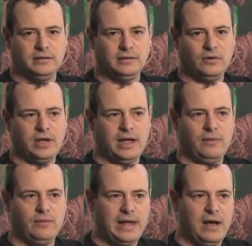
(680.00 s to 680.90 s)

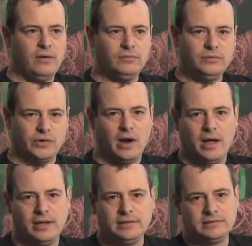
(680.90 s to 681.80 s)
okay, without
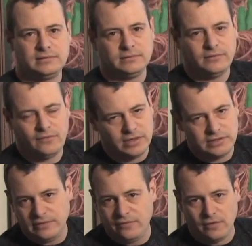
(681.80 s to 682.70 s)
drawings,
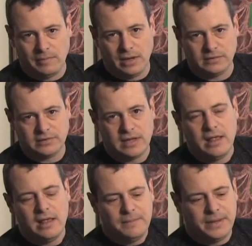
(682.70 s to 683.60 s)
first and foremost.
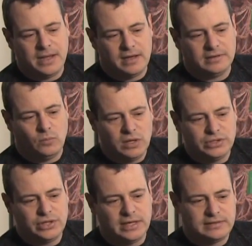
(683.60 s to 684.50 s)
Because
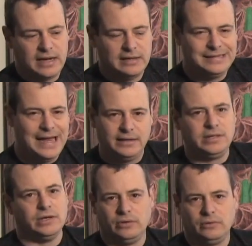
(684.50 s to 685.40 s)
once you, it's like a
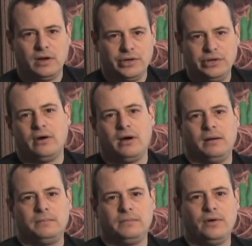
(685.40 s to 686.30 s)
tattoo on your
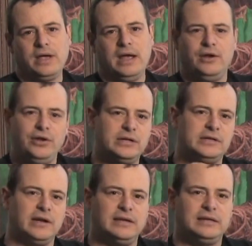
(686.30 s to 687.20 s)
arm, okay? Are you
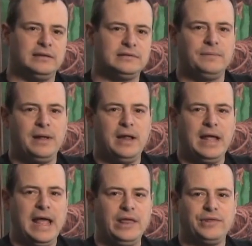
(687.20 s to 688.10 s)
just going to tell
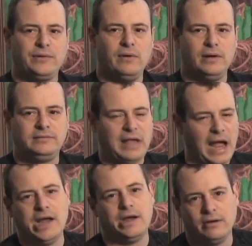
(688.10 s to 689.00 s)
somebody, hey, throw a
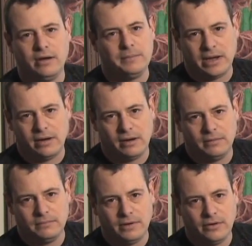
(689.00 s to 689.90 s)
tiger on my
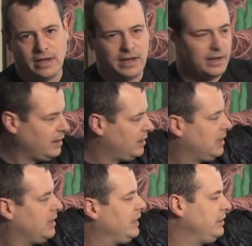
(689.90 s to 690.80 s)
arm, okay?
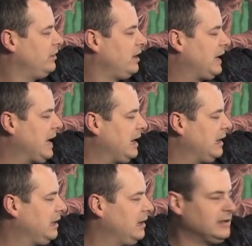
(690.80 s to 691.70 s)
Then you look at
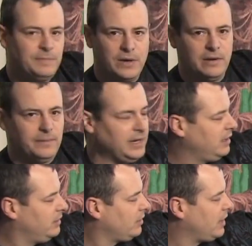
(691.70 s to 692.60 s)
it and it's
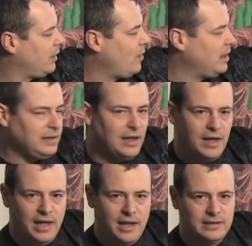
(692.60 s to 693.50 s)
permanent and you're like, what the
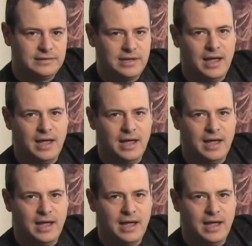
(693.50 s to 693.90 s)
heck is that?